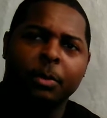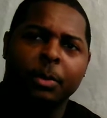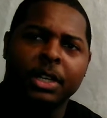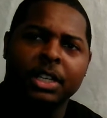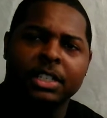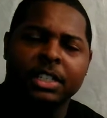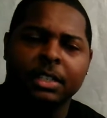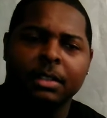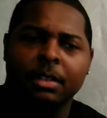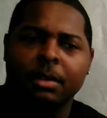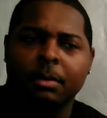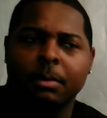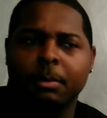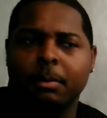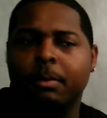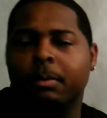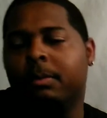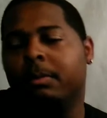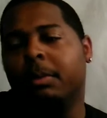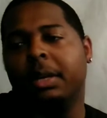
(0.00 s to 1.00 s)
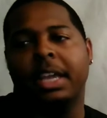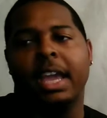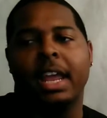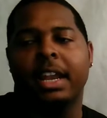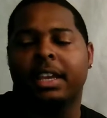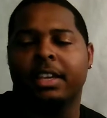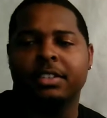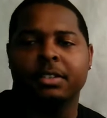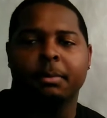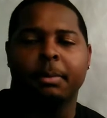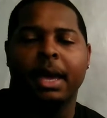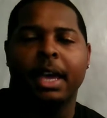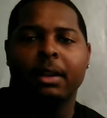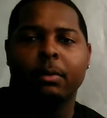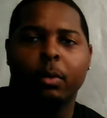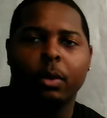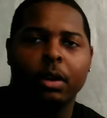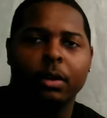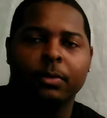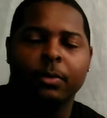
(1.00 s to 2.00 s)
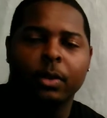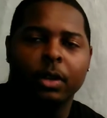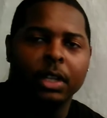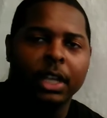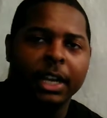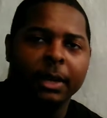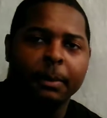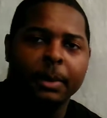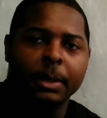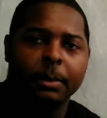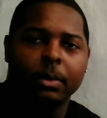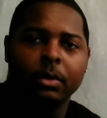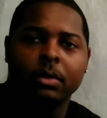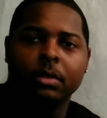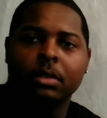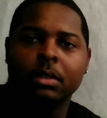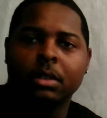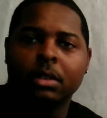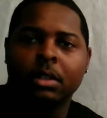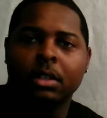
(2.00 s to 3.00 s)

Because a mechanic is a bad word for a lot of people.